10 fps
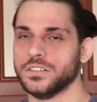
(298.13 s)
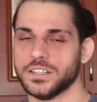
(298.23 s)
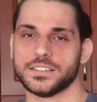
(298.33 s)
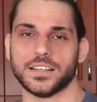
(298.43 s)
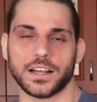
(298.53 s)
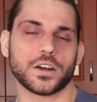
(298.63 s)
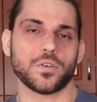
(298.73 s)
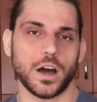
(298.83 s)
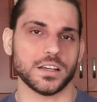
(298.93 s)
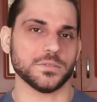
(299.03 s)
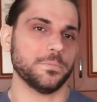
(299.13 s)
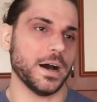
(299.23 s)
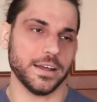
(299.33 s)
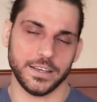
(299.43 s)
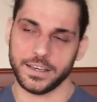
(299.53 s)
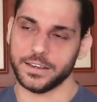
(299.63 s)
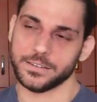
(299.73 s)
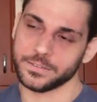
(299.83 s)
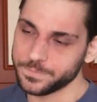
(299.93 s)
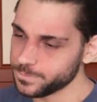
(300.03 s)
does a crossbody
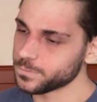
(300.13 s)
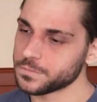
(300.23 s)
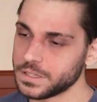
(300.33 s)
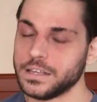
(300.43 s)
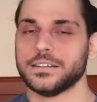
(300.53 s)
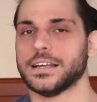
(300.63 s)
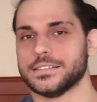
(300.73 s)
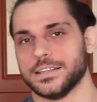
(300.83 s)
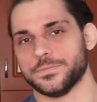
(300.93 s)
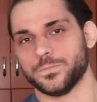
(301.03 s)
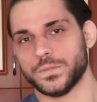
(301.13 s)
and that's it.